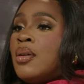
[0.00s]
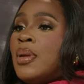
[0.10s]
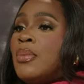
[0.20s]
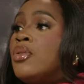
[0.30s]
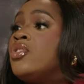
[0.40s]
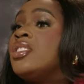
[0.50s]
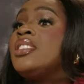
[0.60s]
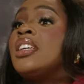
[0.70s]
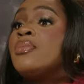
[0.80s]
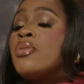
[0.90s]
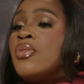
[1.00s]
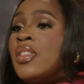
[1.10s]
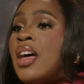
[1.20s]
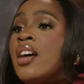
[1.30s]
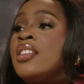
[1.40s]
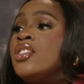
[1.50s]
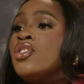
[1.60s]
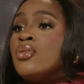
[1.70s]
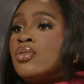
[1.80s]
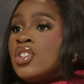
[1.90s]
people are just desperate for that
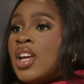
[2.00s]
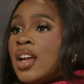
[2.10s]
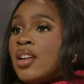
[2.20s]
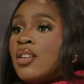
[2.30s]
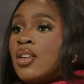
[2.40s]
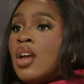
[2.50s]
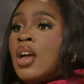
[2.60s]
additional check